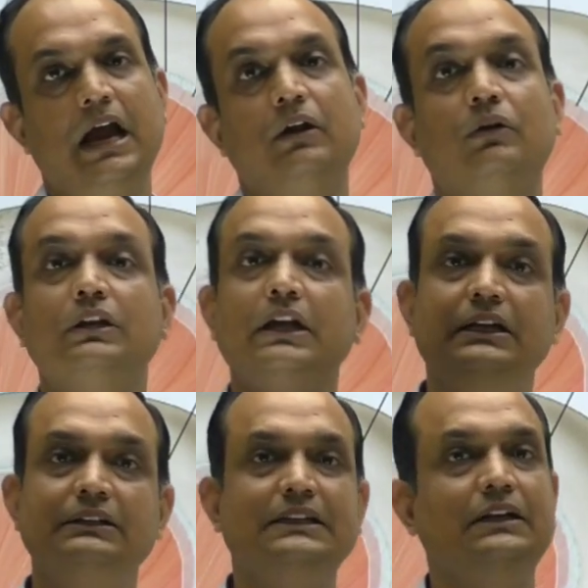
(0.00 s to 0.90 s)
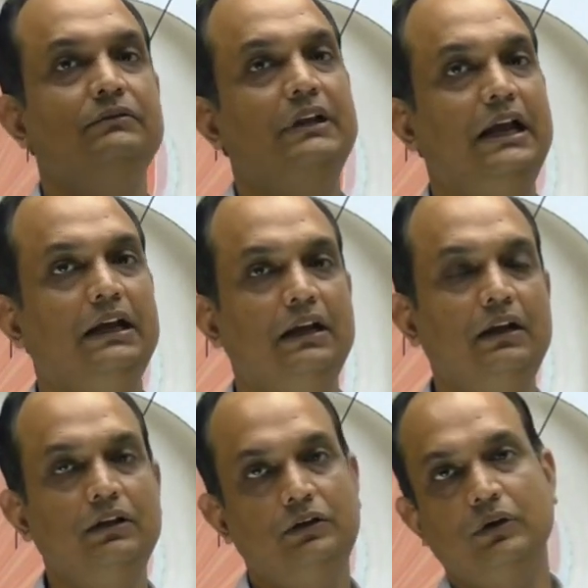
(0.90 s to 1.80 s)
and on the inner side of the
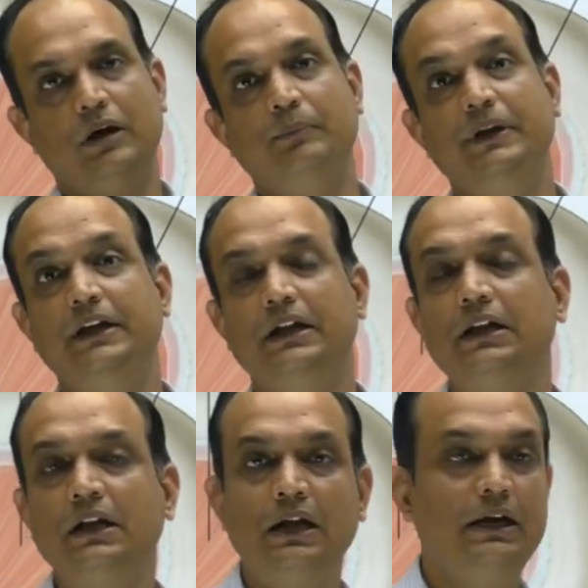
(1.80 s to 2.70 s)
angle you have medial